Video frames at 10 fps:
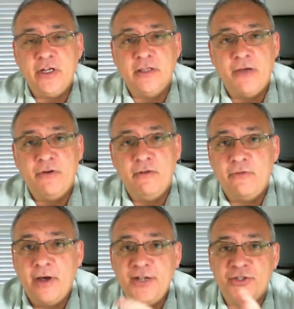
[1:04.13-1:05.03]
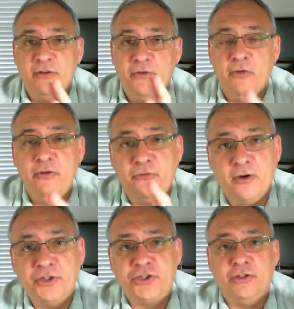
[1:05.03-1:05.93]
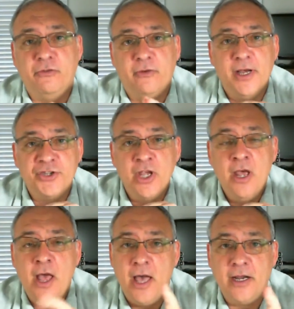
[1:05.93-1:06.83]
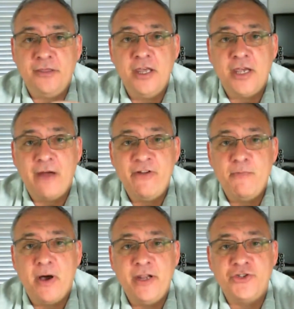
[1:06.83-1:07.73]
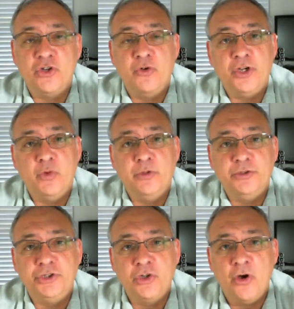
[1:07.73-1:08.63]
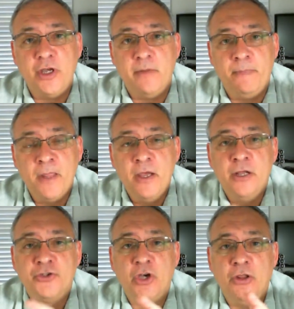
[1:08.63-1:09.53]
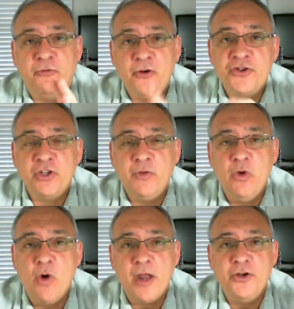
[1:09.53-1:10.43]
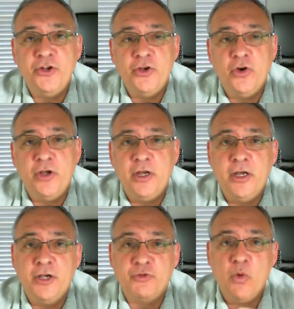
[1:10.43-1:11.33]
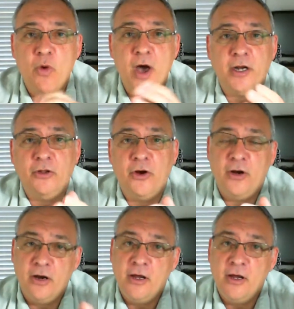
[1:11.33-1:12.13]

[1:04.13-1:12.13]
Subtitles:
clever device and a very functional device, and I think everybody's going to enjoy it. So the first thing we want to do is we want to learn,